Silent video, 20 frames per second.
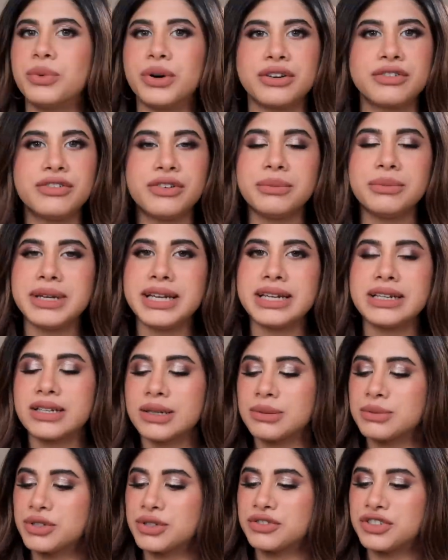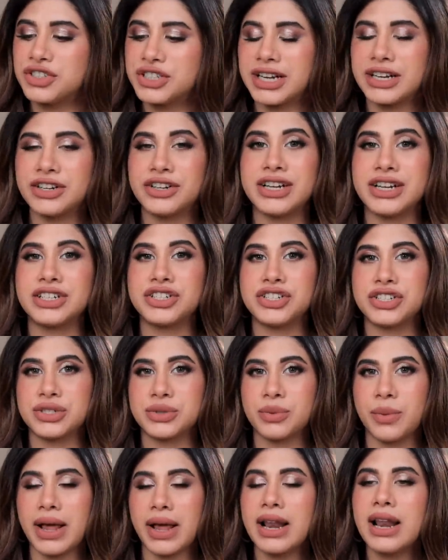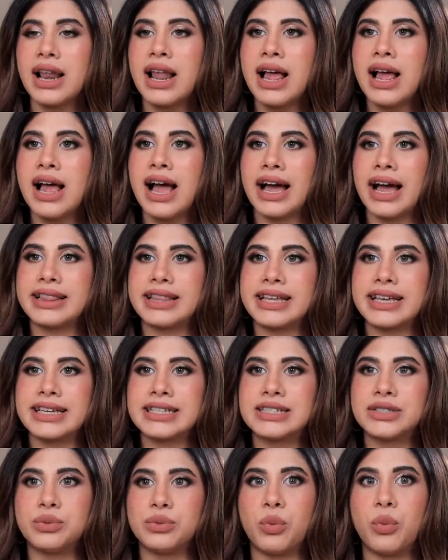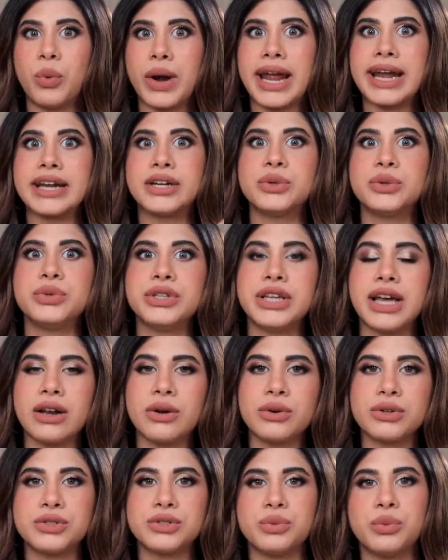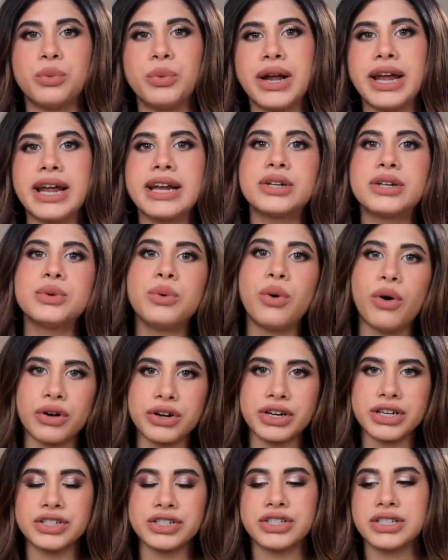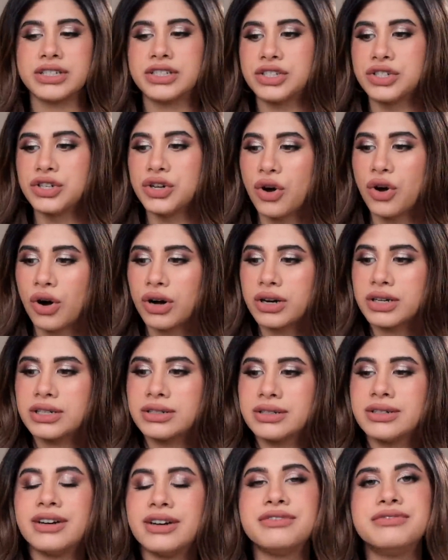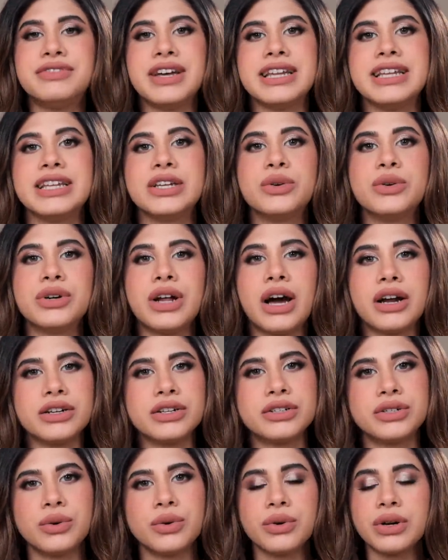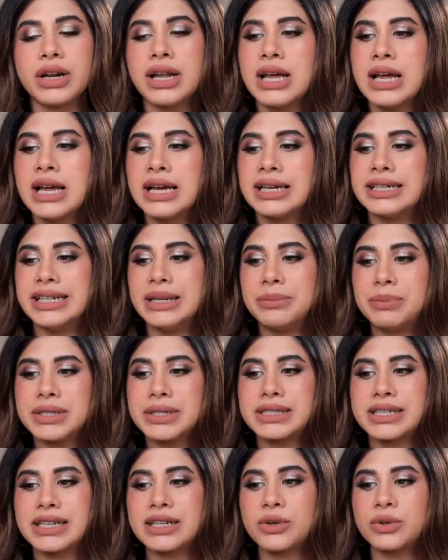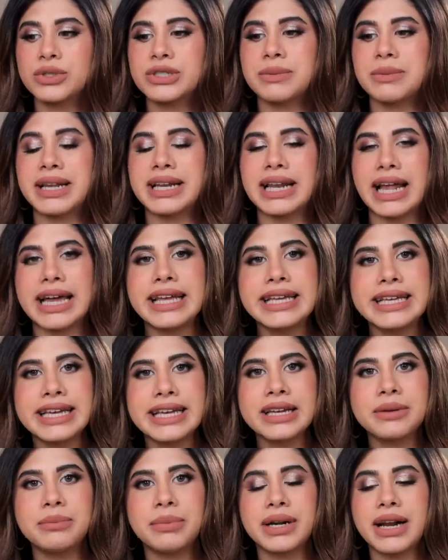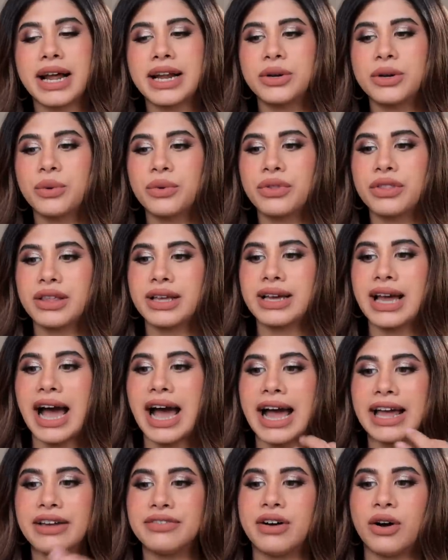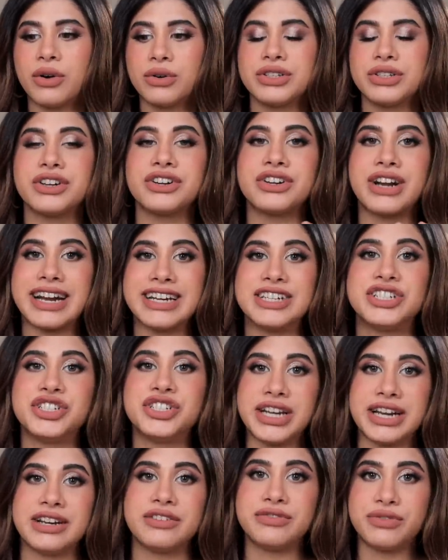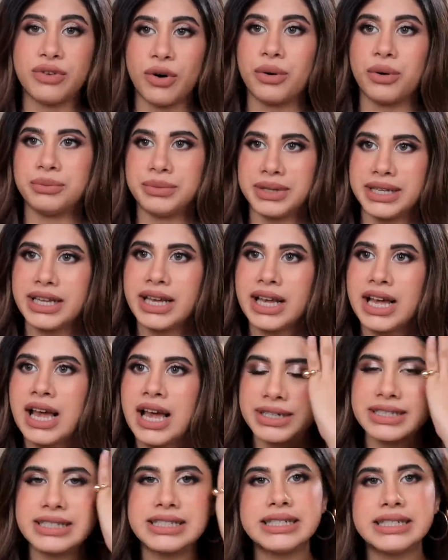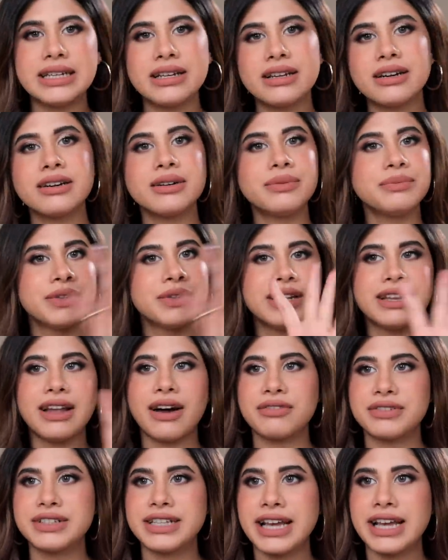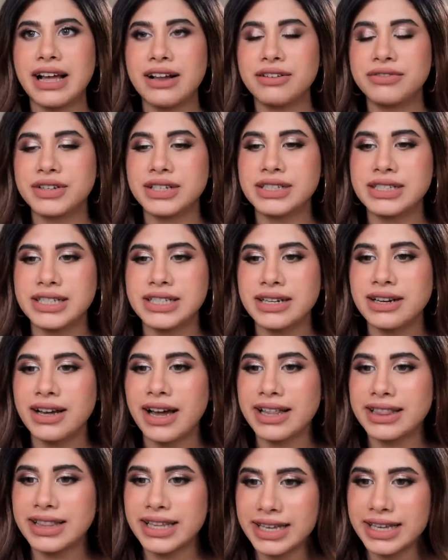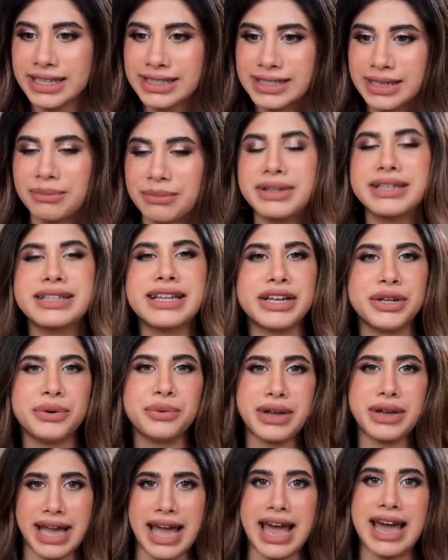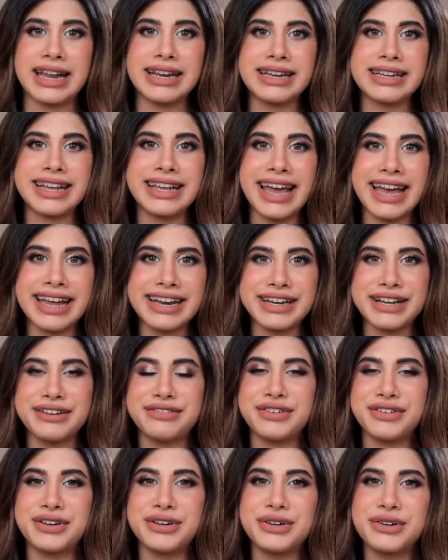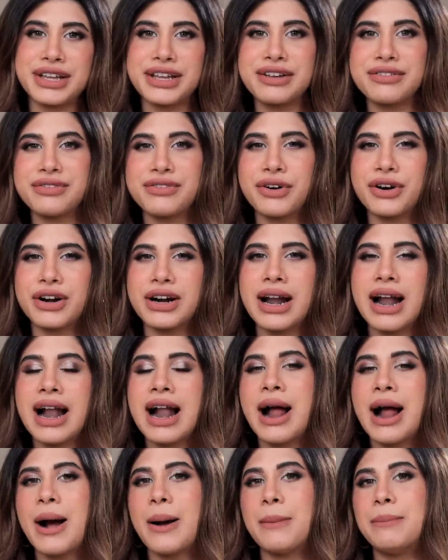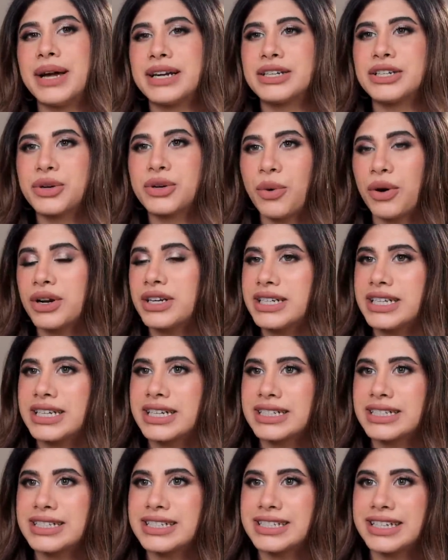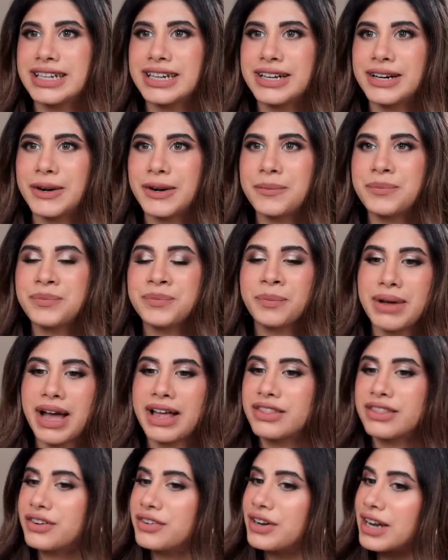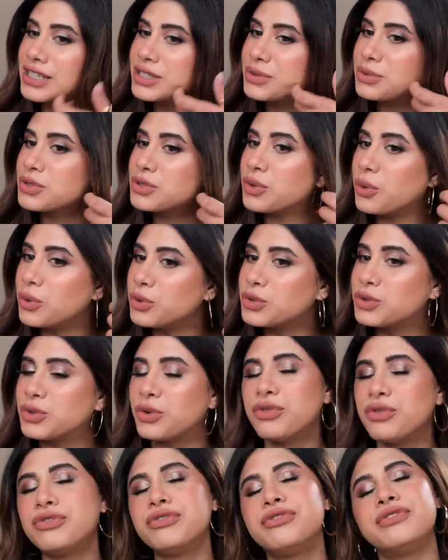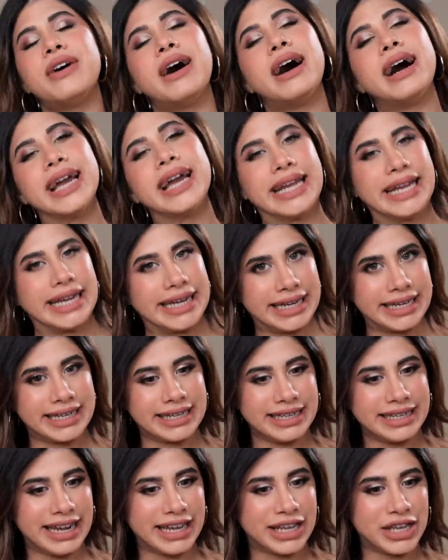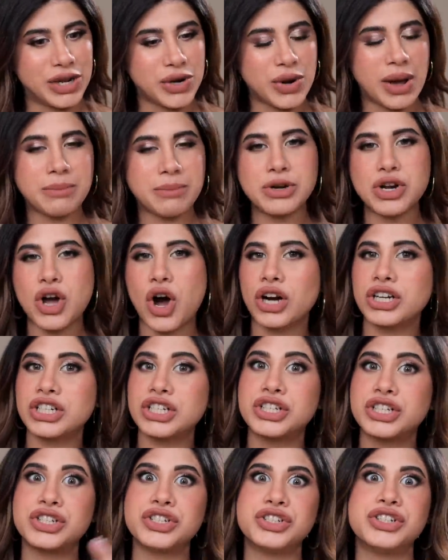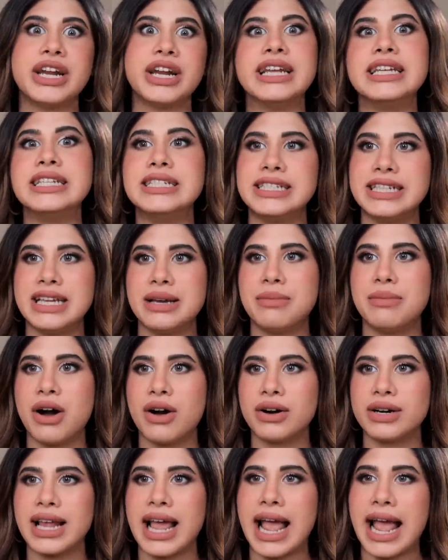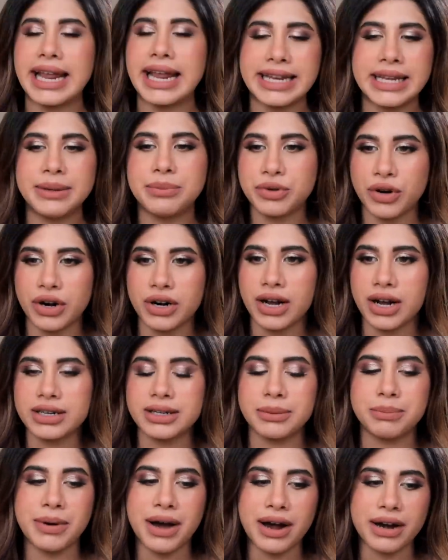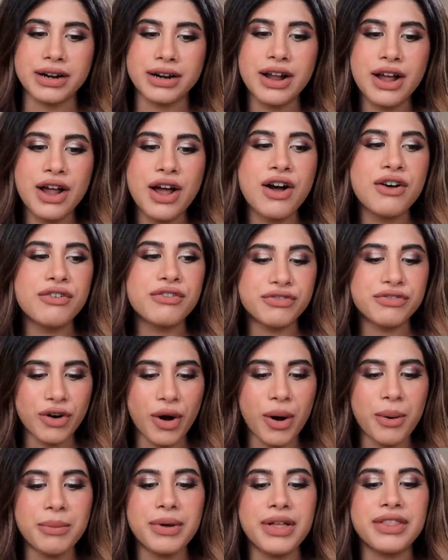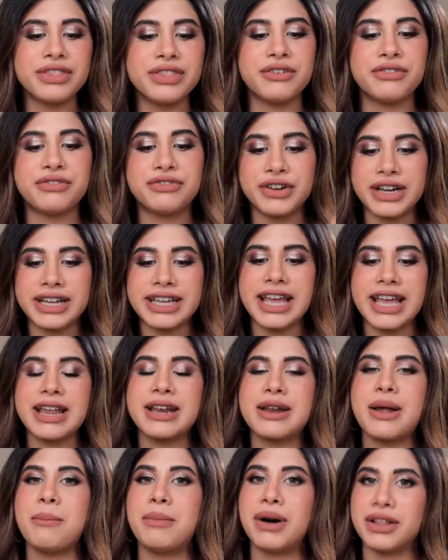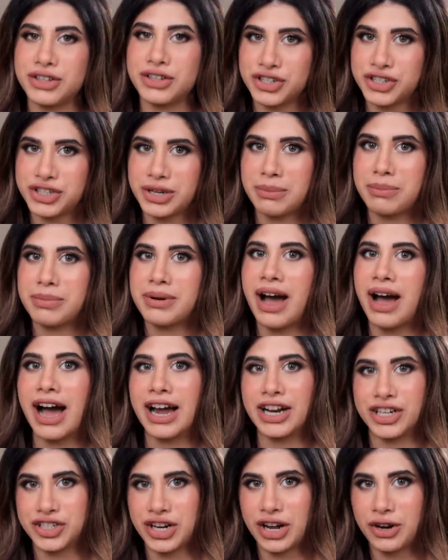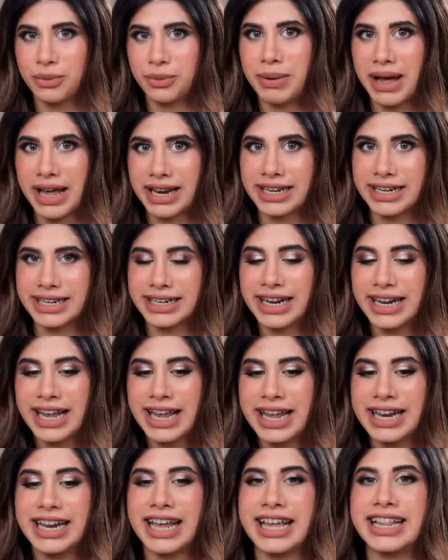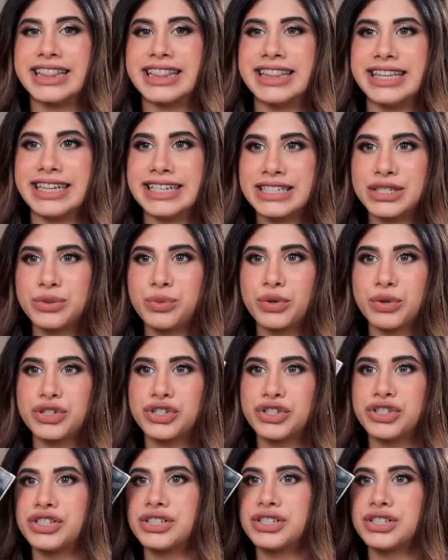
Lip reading: work for me in terms of shade range as well. I think it's way too yellow, it's way too orange. It's not a very good undertone. Deeper skin tones may like it, but I don't think I found the right shade for me. Concealer concealer. Love the e.l.f. concealer. I think it's something that you can get if you're looking for a better quality concealer. And the rest was also fine. Like, you know, I'm not crazy about any product apart from the freaking Mothership eyeshadow palette. Like, this was the